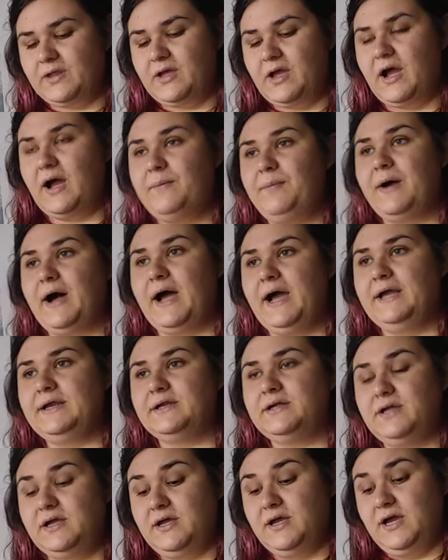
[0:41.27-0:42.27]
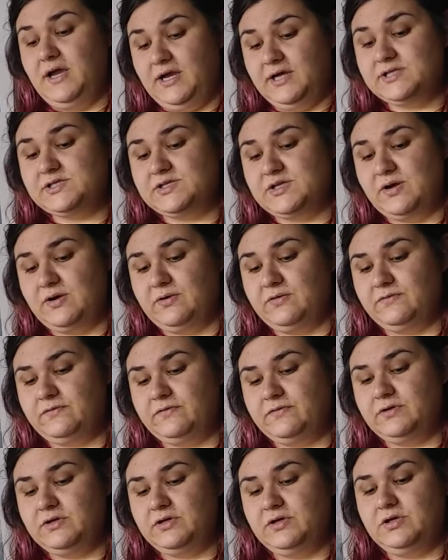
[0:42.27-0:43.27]
a pot, a stove,
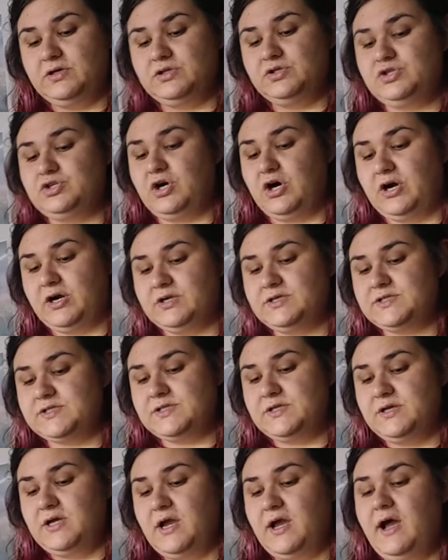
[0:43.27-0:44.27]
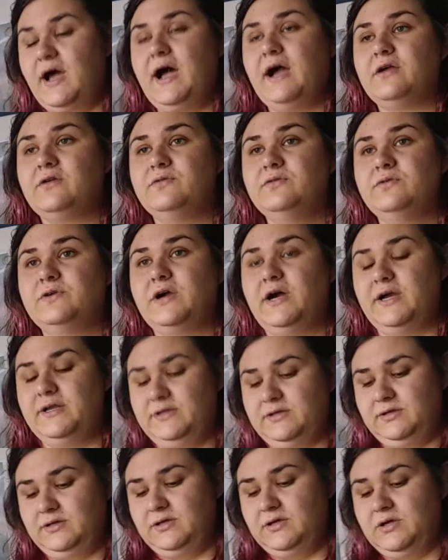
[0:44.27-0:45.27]
jars, hot glue gun,
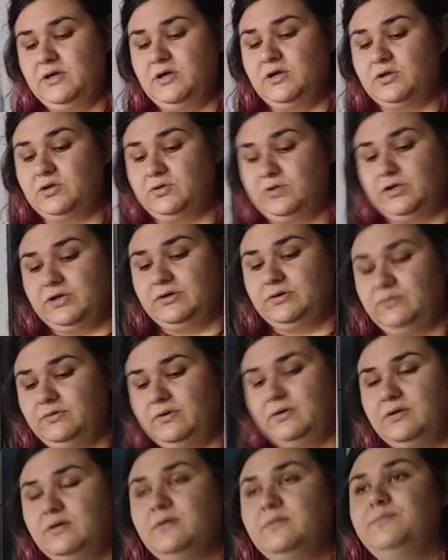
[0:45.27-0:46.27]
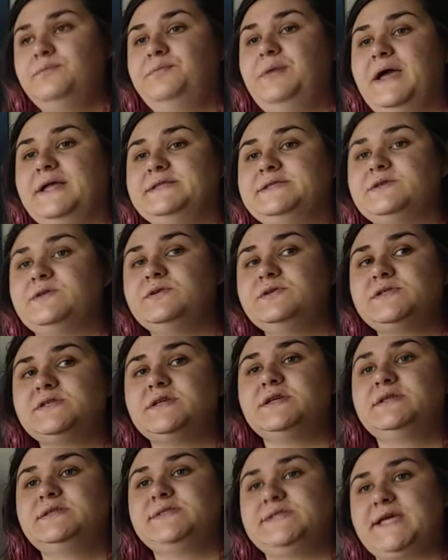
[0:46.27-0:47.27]
glue, pencils,
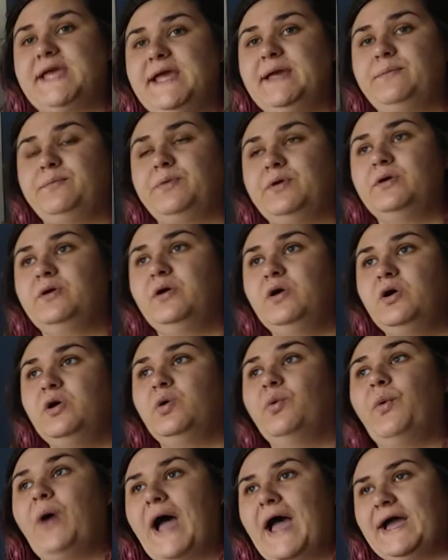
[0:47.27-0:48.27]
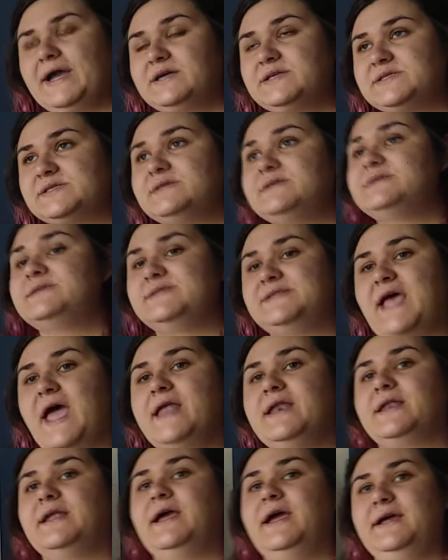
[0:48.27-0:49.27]
tape, wax,
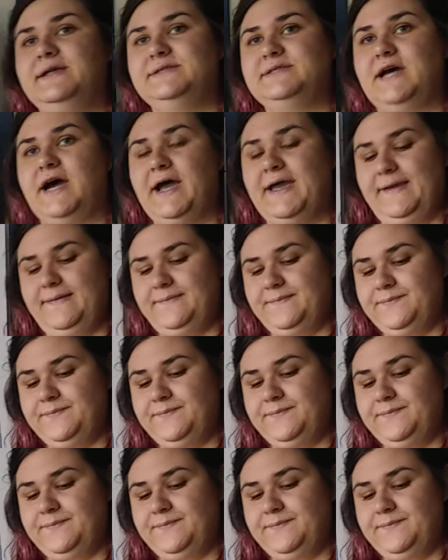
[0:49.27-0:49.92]
scent, and dye.